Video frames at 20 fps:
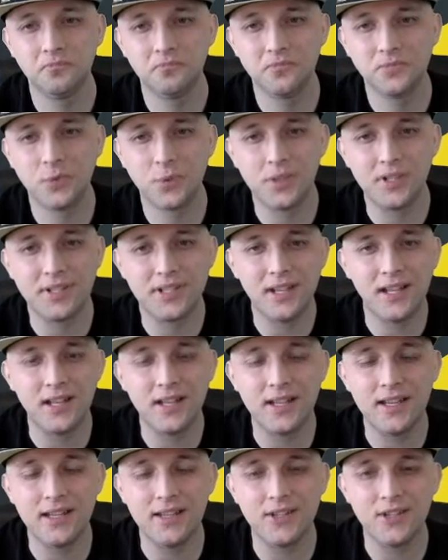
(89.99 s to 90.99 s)

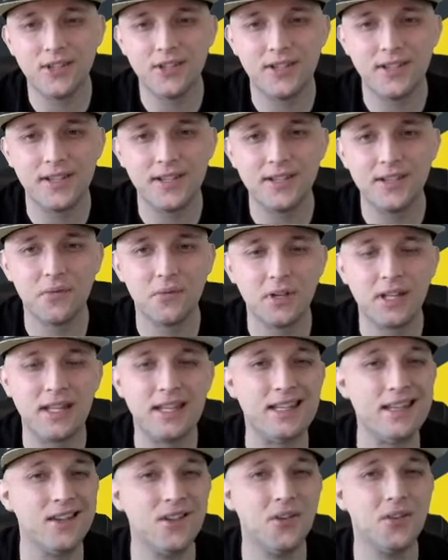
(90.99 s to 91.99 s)
Cresselia just doesn't
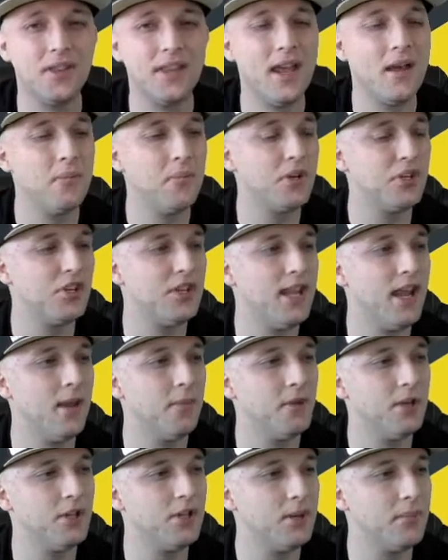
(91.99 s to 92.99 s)
really deal that much
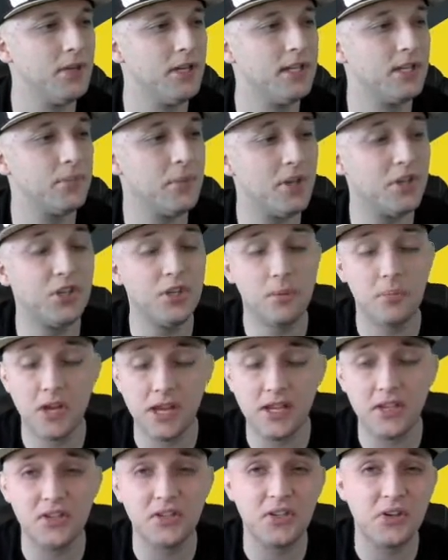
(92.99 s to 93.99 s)
damage. I mean, especially
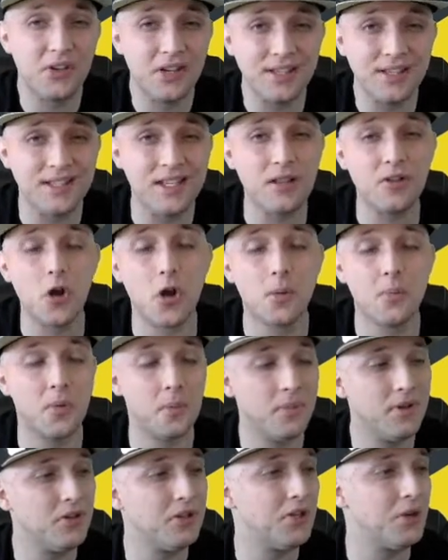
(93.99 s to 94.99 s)
because you can see the
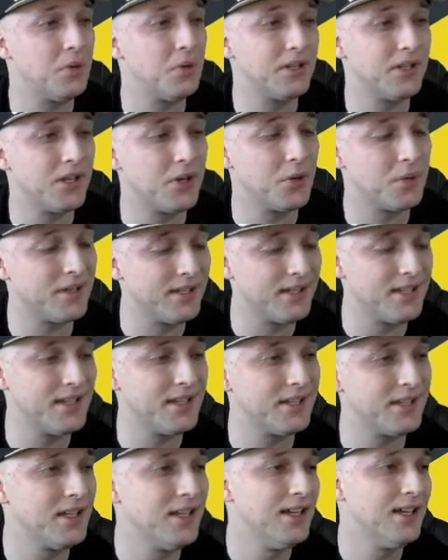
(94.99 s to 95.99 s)
Armored Mewtwo is going to
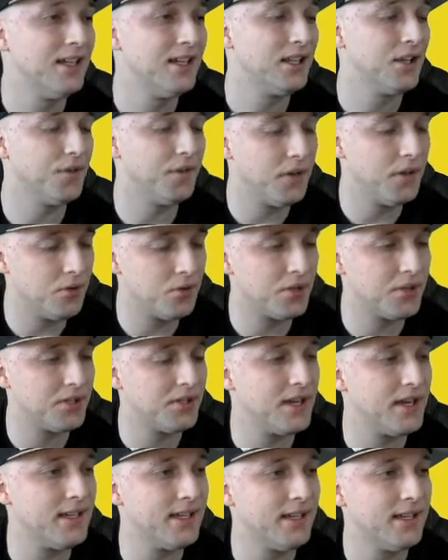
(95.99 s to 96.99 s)
resist the Future
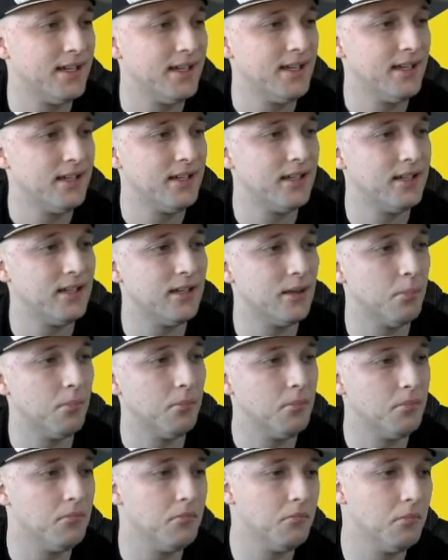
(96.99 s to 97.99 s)
Sight.
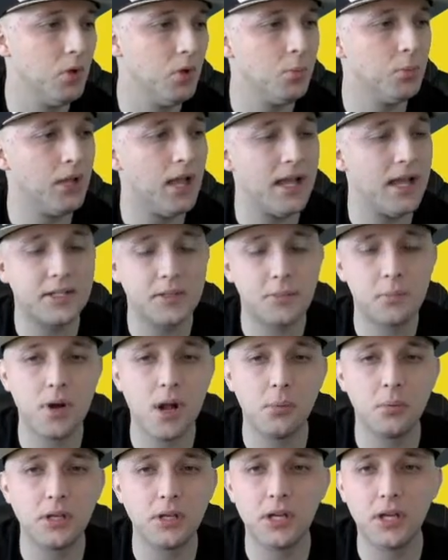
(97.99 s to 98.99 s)
Moonblast
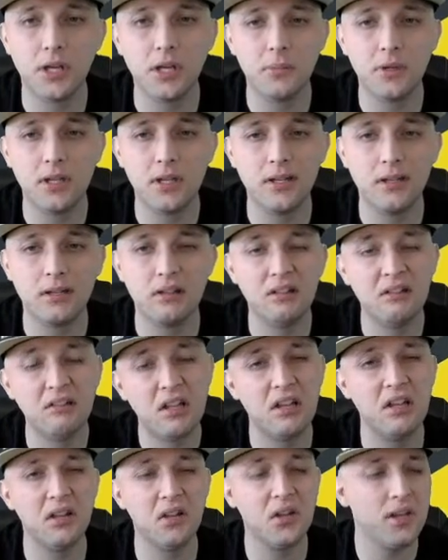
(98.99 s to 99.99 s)
probably could have been
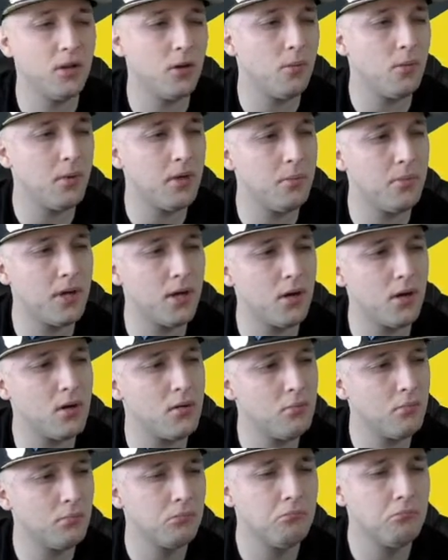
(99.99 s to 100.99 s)
a little bit
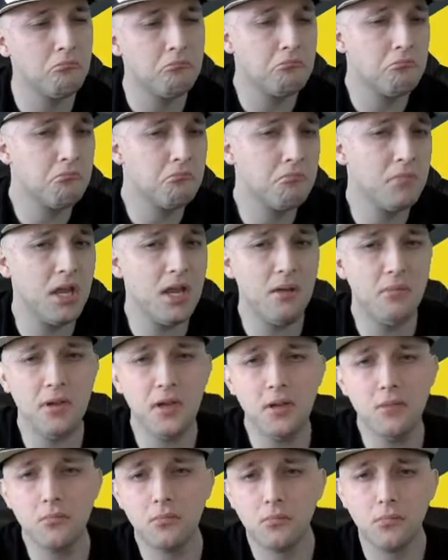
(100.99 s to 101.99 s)
better,
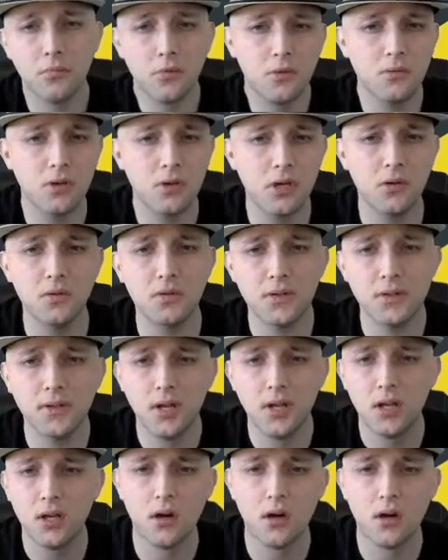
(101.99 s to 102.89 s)
maybe, who knows.